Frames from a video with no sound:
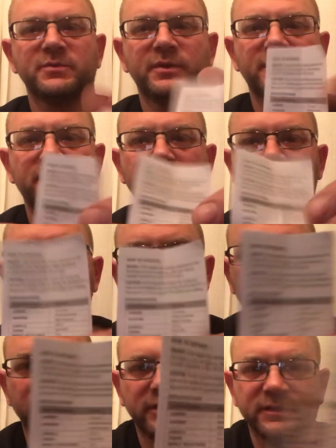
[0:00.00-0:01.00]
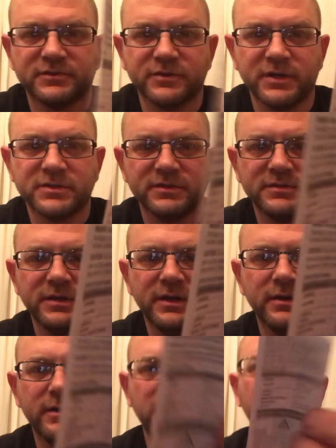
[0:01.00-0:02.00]
with, you know, little instructions
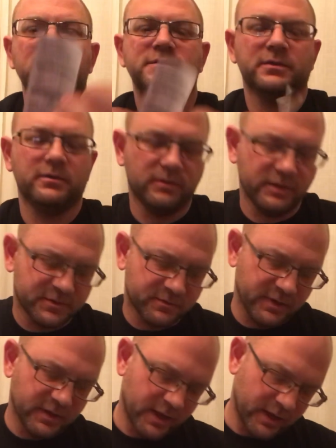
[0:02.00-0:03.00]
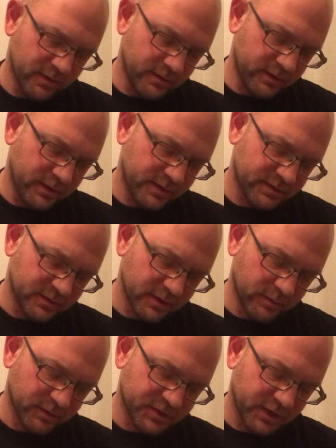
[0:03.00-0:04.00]
here. So let's read that. Let's
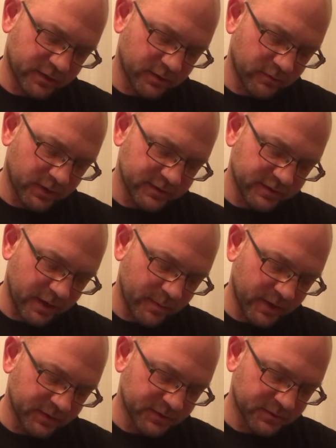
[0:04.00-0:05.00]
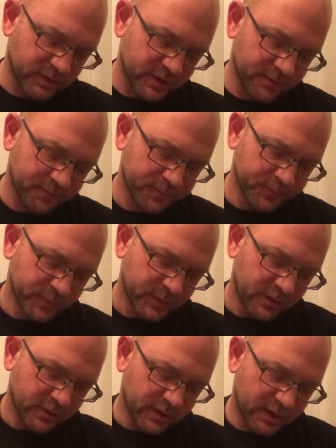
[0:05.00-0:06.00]
double check the runtime on this one.
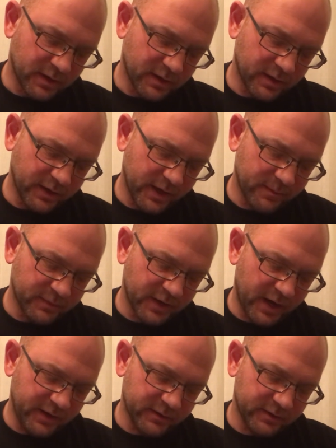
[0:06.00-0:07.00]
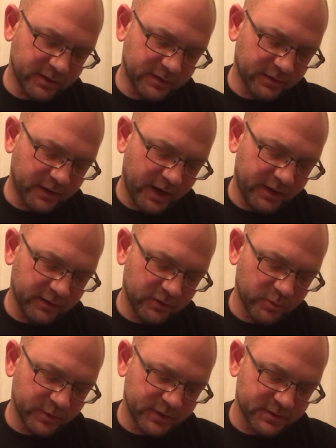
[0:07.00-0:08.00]
Yeah, the 90
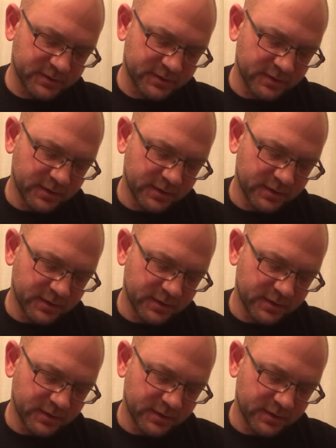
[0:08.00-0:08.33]
lumens